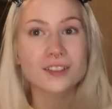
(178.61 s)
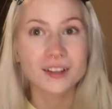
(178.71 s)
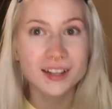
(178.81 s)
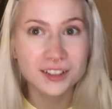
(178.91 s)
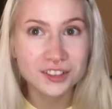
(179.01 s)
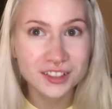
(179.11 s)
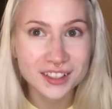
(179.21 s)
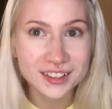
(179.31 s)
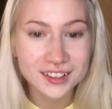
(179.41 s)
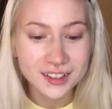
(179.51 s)
not
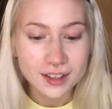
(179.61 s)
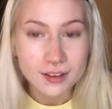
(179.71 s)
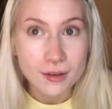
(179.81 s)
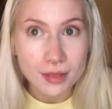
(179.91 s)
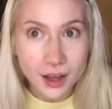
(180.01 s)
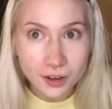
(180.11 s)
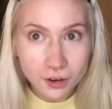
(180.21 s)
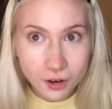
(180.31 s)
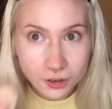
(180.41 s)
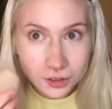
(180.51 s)
actually that
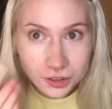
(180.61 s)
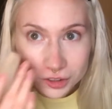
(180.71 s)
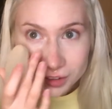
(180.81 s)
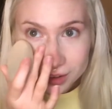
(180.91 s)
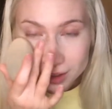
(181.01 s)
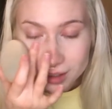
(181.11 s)
harsh.